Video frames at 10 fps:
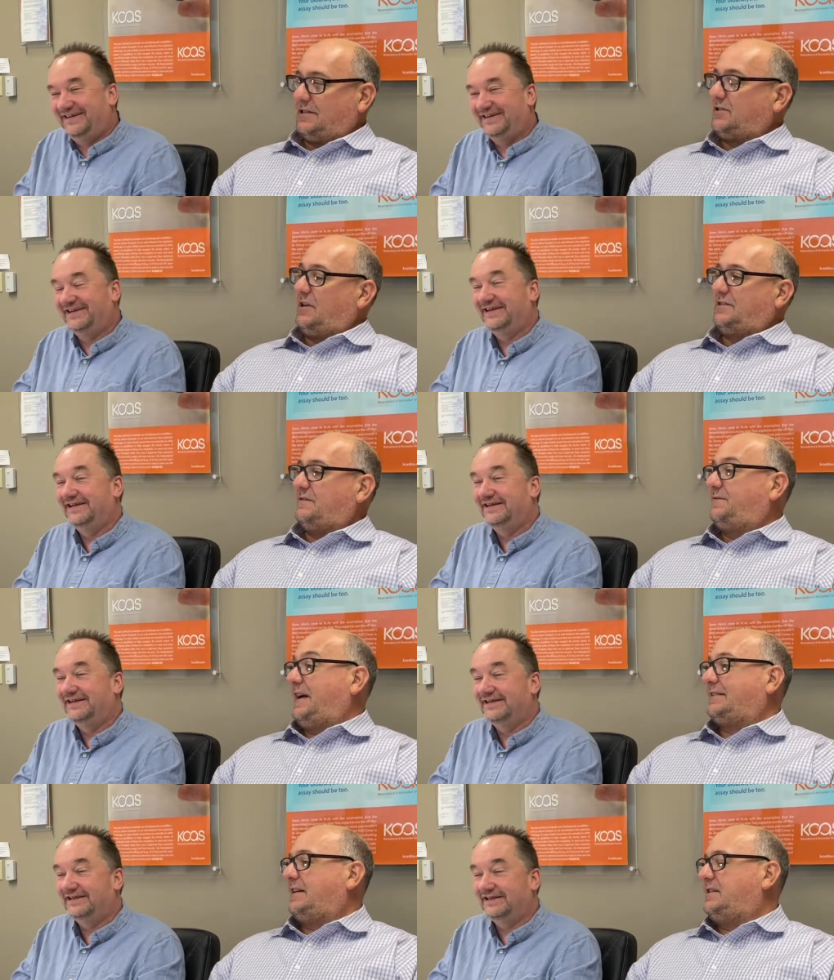Speaker 1: sauce. In
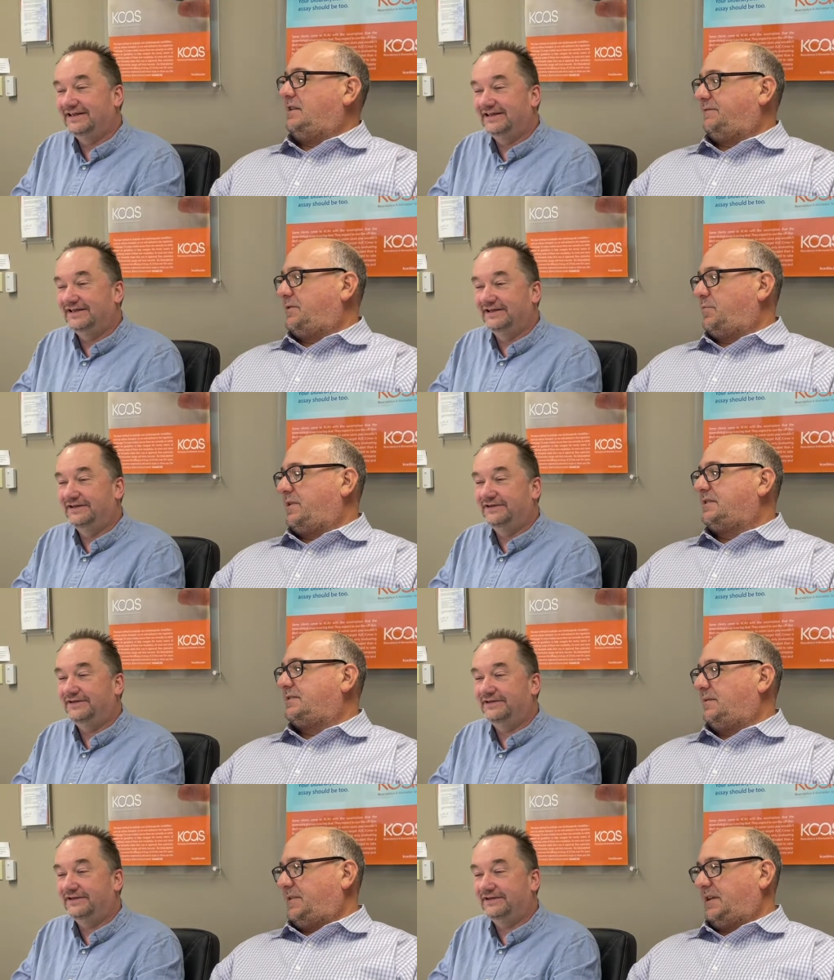fact, I, you have to bring
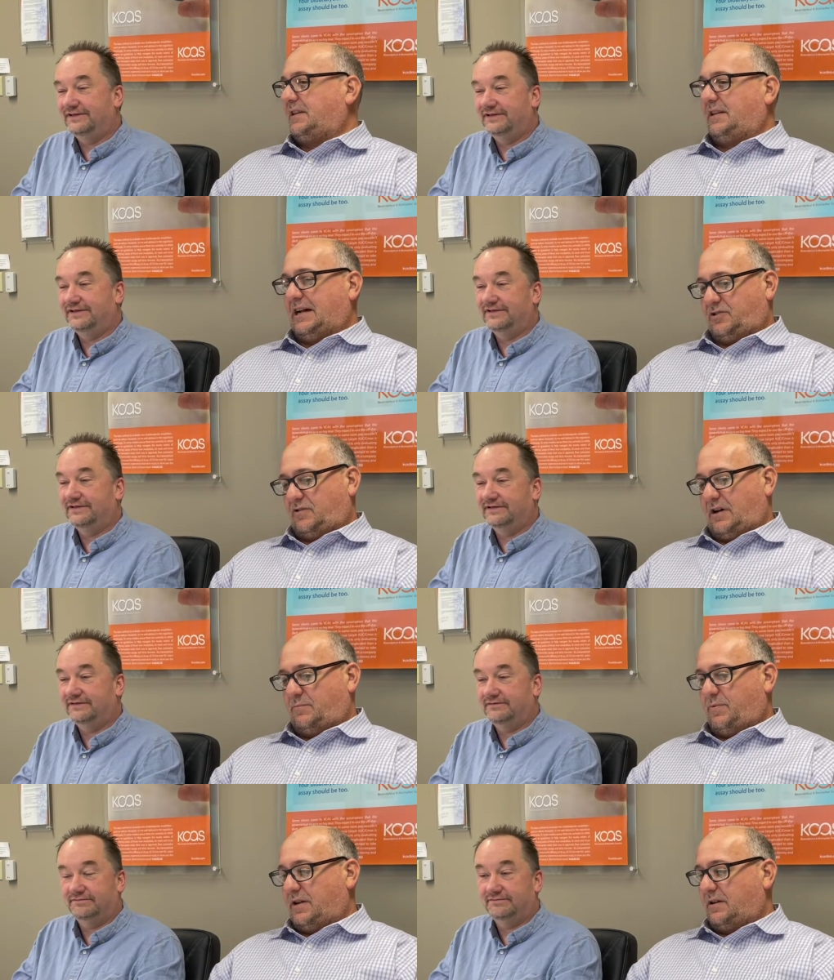something, and last year I
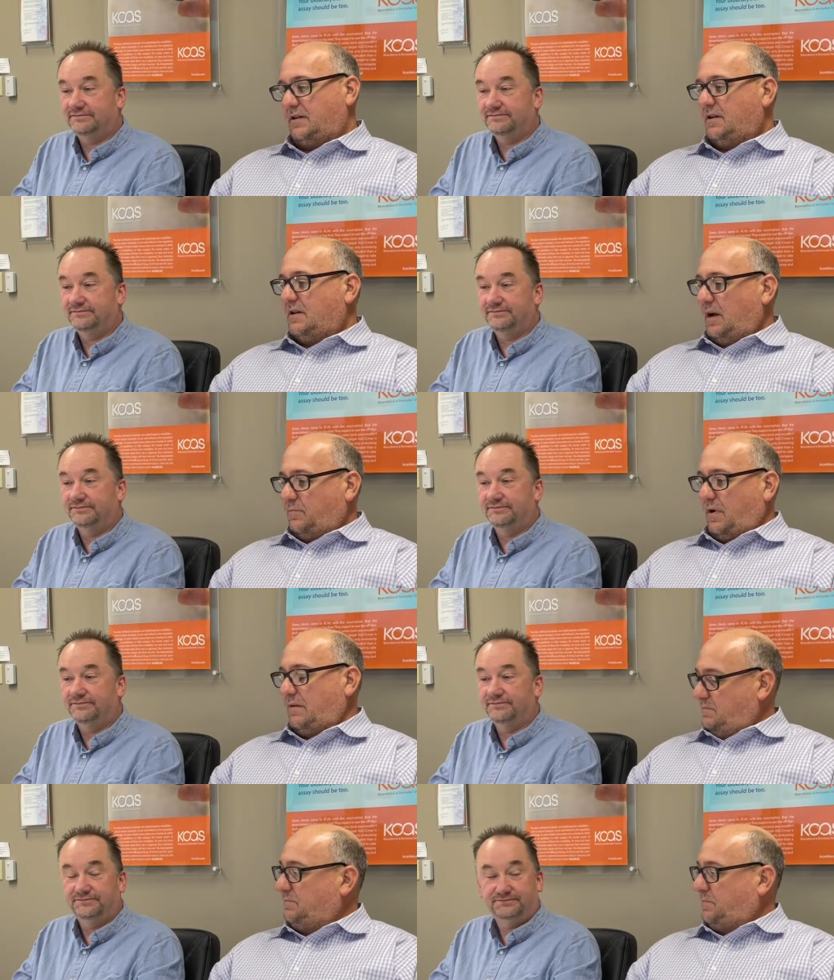bring... I
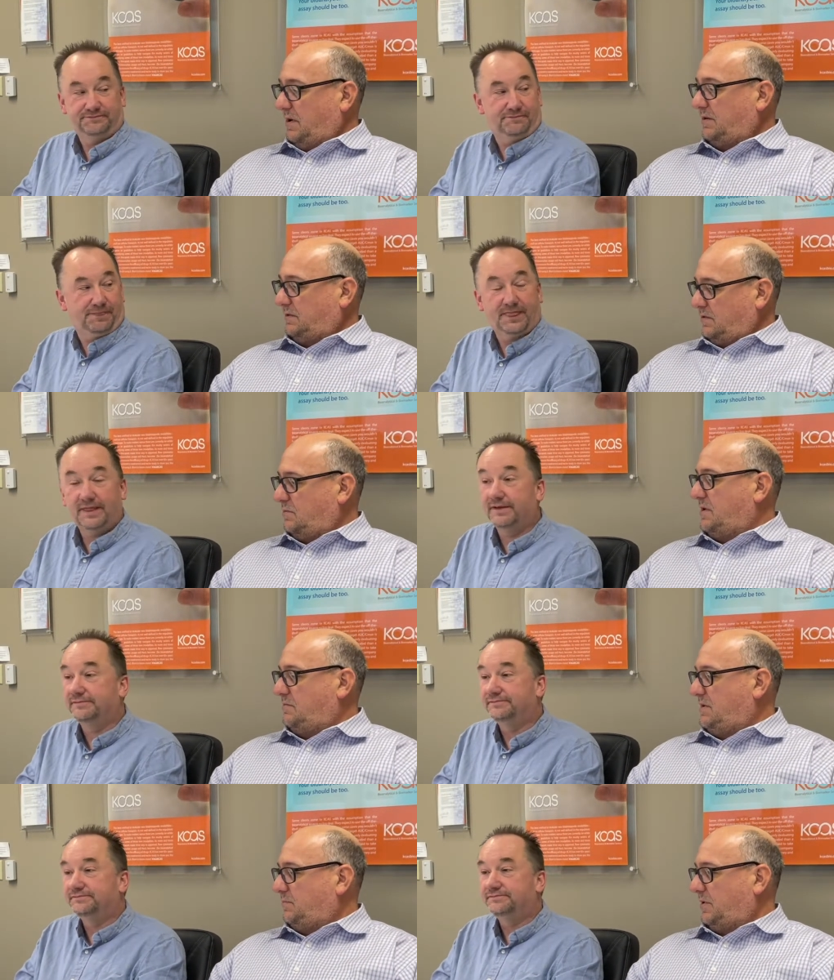brought meatballs,
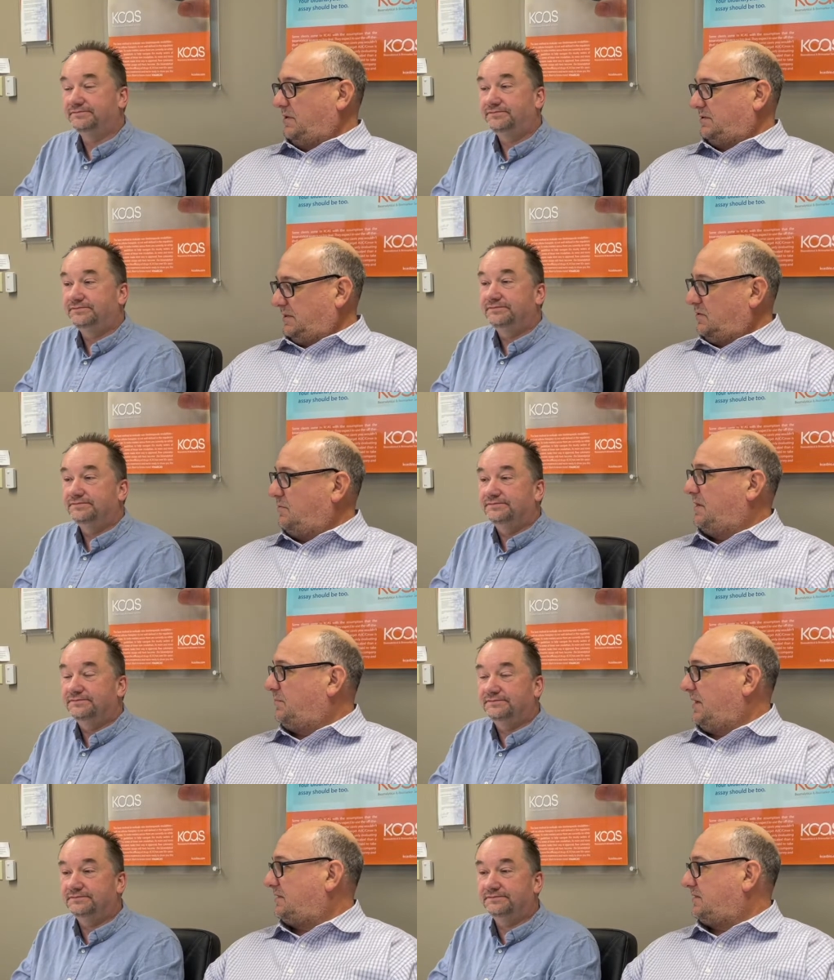homemade meatballs, and homemade
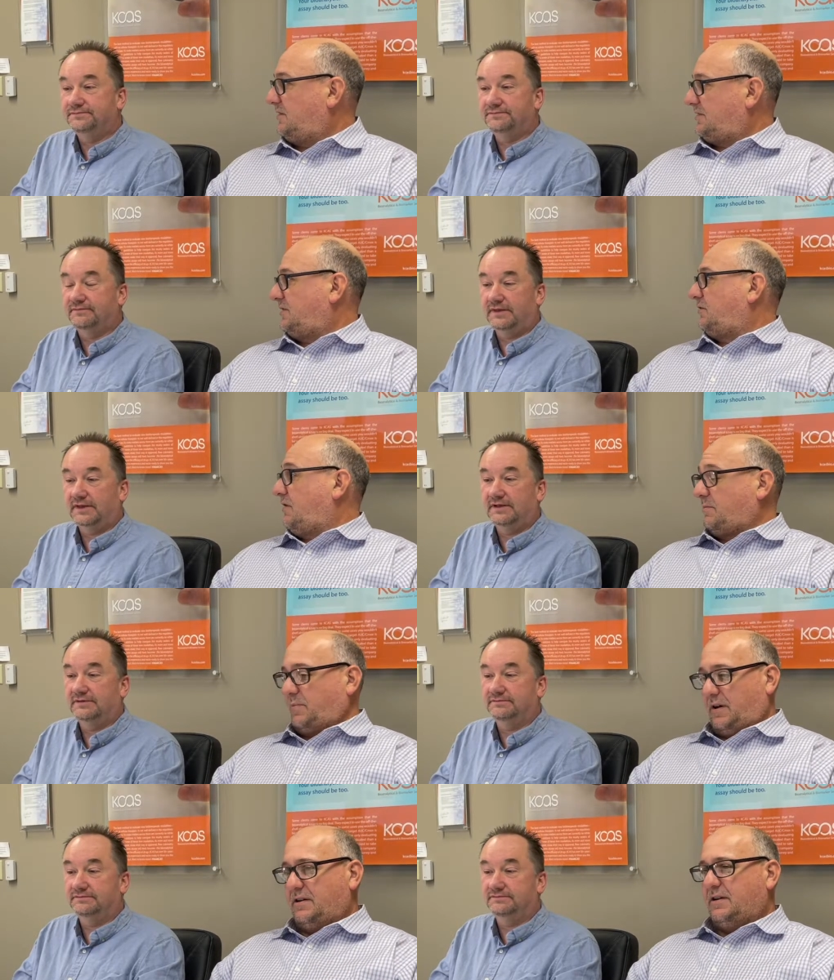pasta sauce in a crock
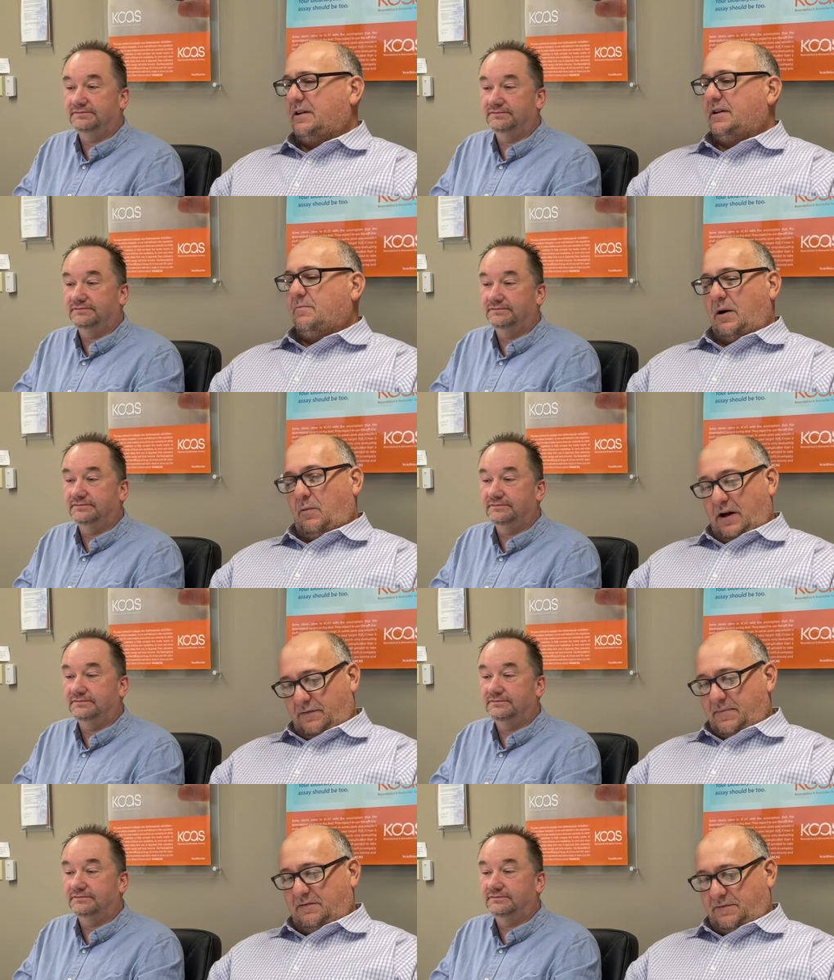pot. My
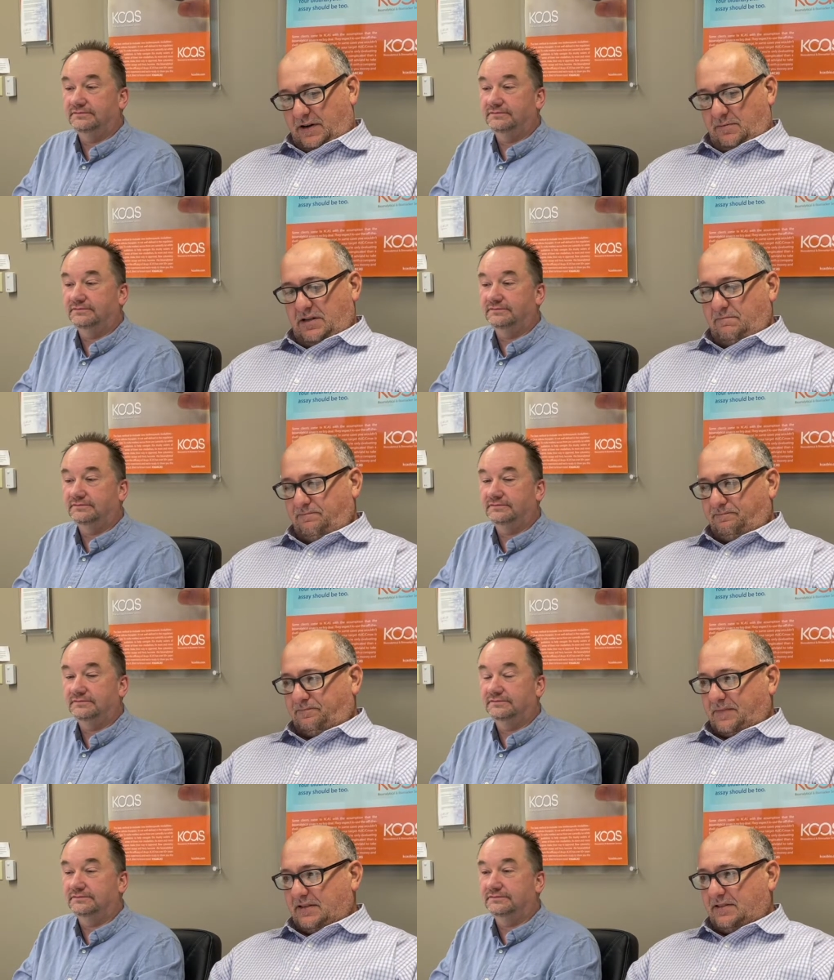wife made fun of me
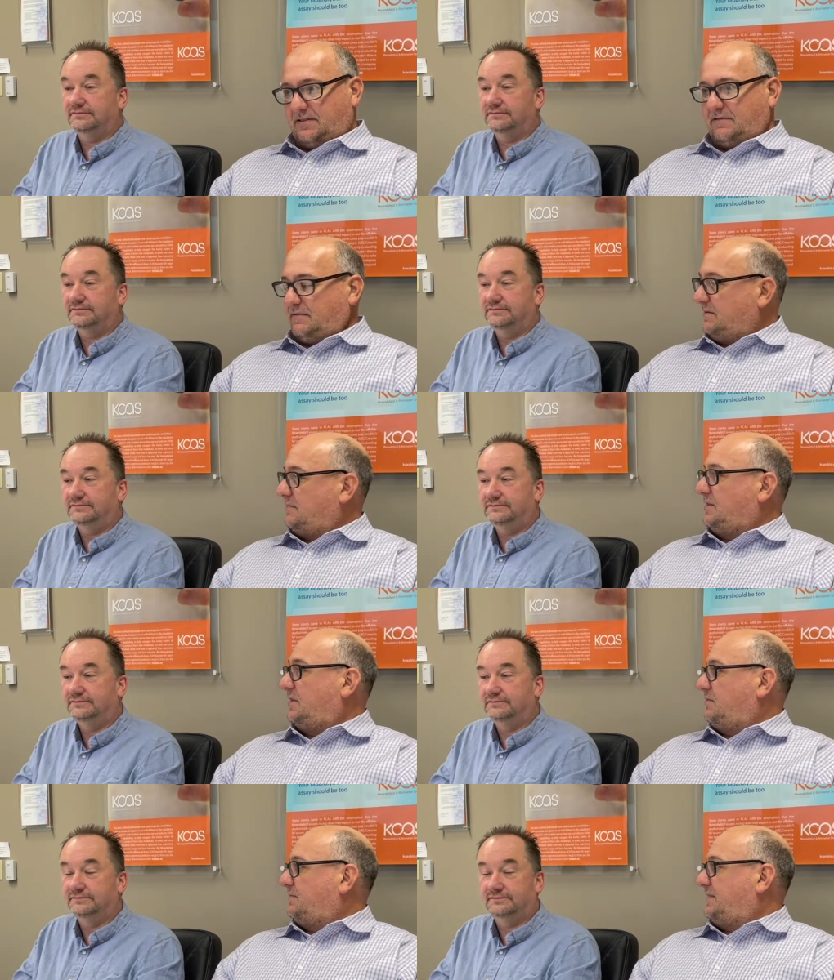because, you
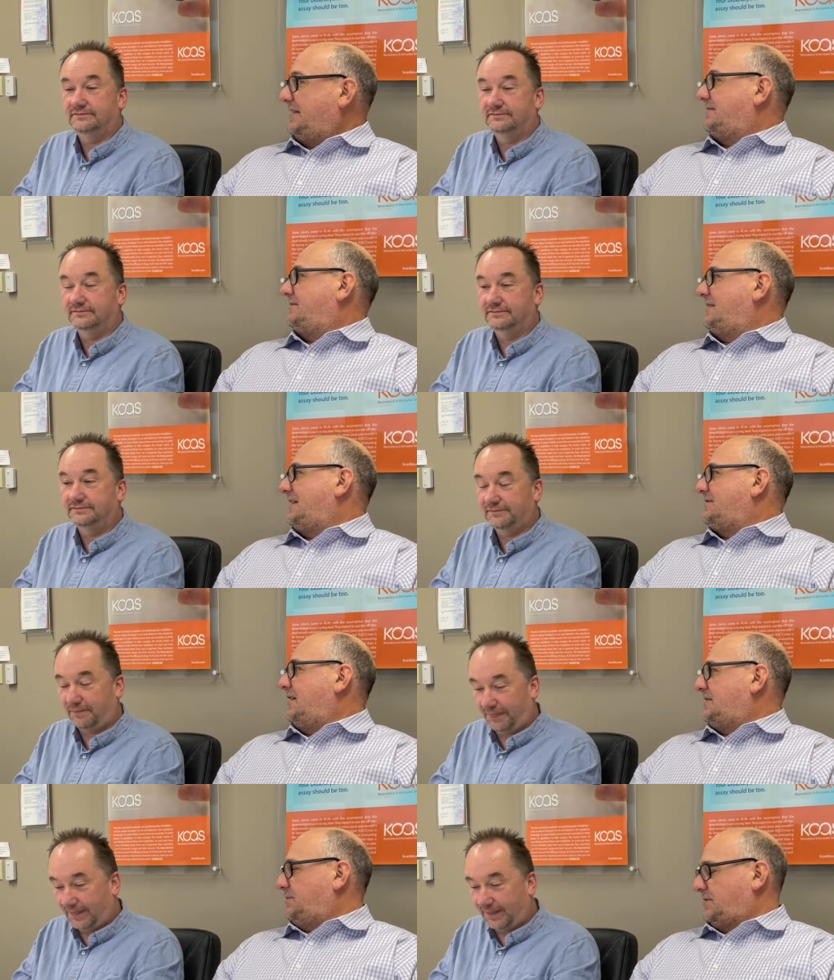know, that that's
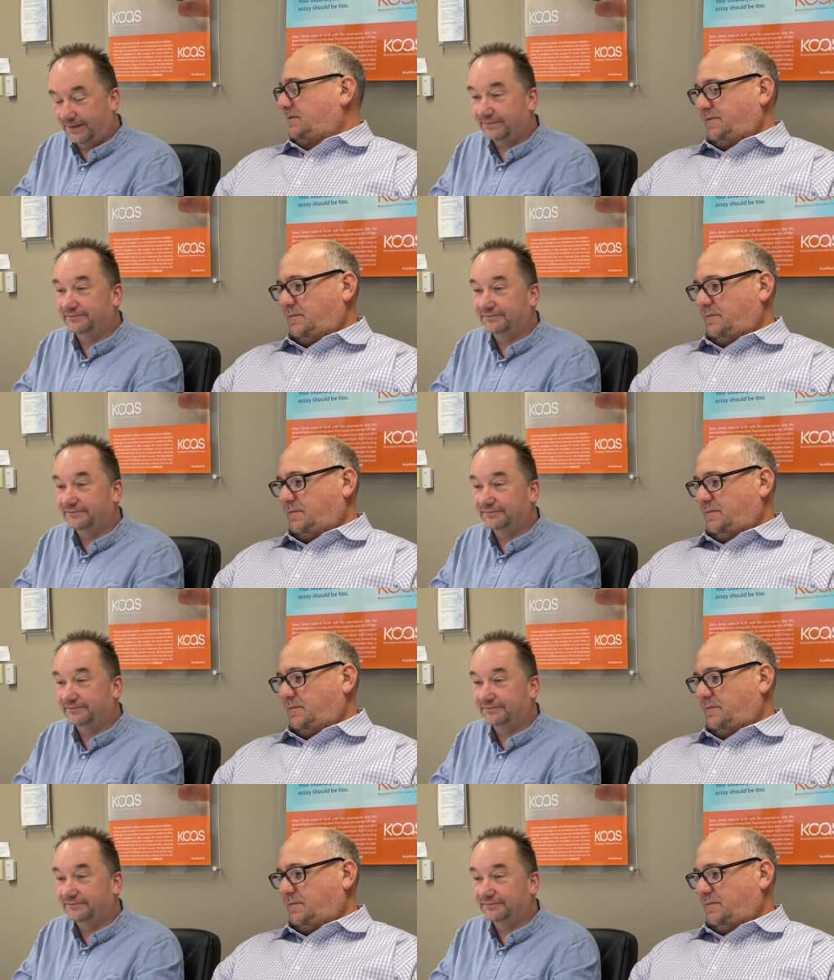not typical for